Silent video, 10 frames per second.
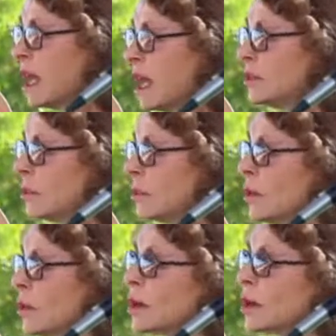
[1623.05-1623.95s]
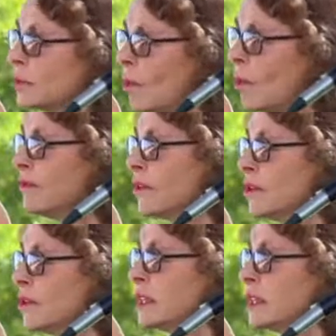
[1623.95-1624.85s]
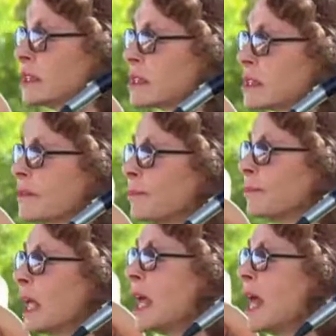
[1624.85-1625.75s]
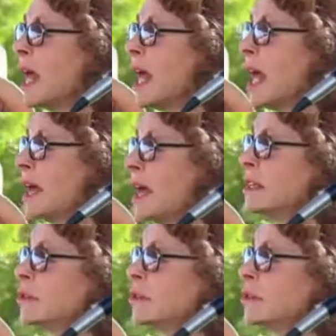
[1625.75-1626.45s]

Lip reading: on one vertex and told his